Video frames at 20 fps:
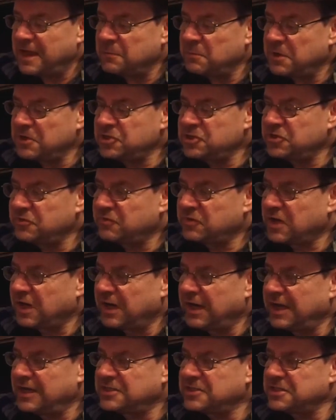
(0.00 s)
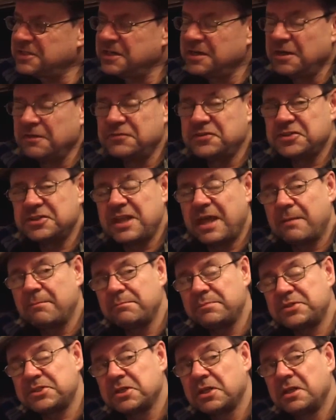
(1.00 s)
And once you've collected enough
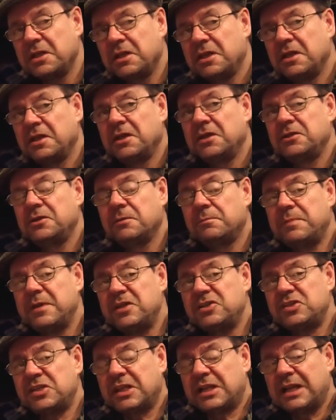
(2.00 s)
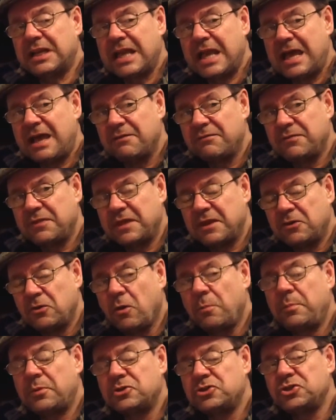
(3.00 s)
stamps, you basically have the,
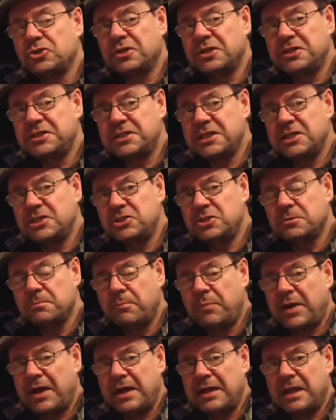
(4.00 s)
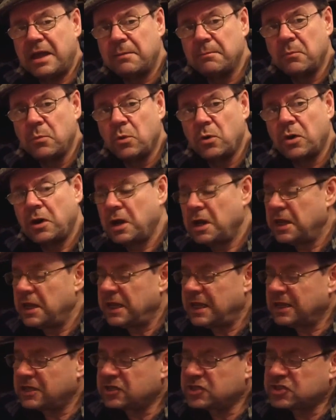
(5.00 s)
an opportunity to buy a more
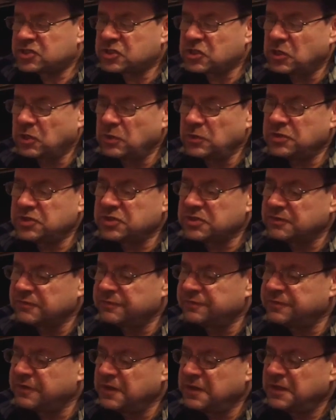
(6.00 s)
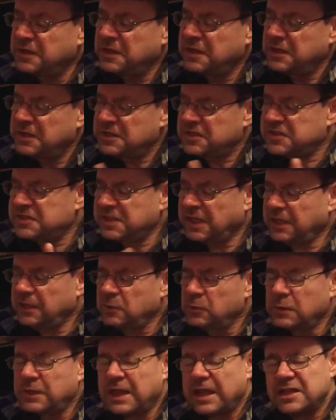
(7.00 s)
exclusive
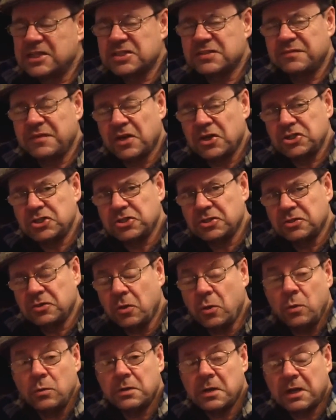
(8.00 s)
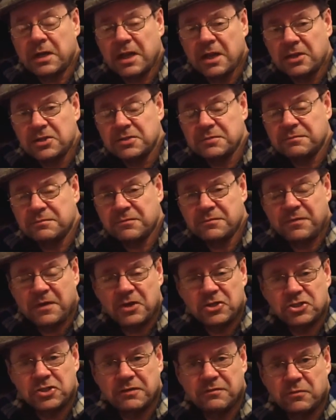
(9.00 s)
single cask version, older cask
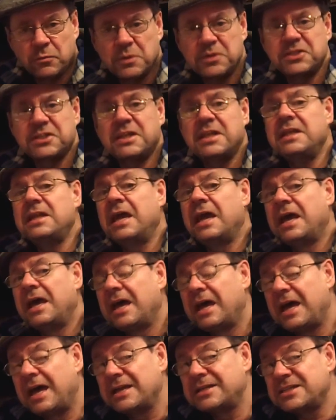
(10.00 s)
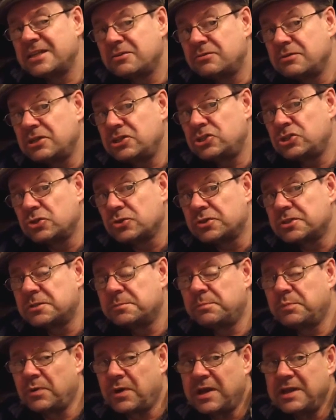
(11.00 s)
version of the whisky at a
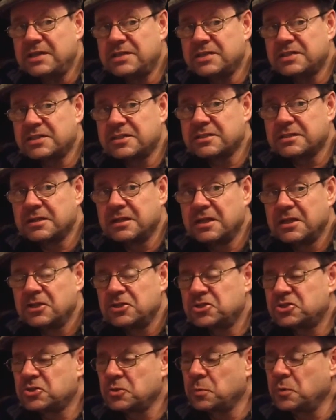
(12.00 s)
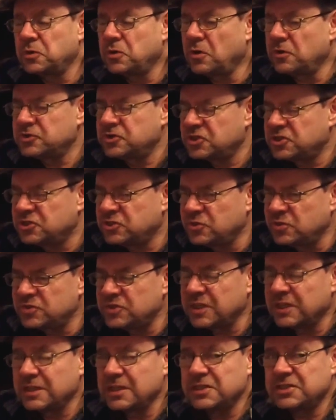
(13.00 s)
reduced price. So we're not just
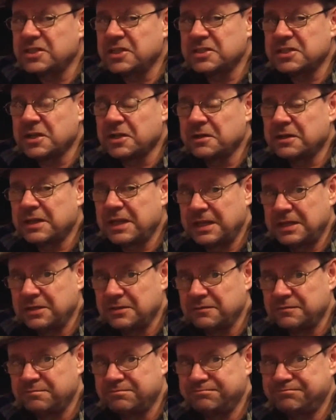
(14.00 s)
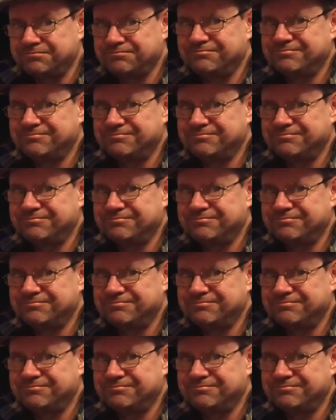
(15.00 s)
using this as a kind of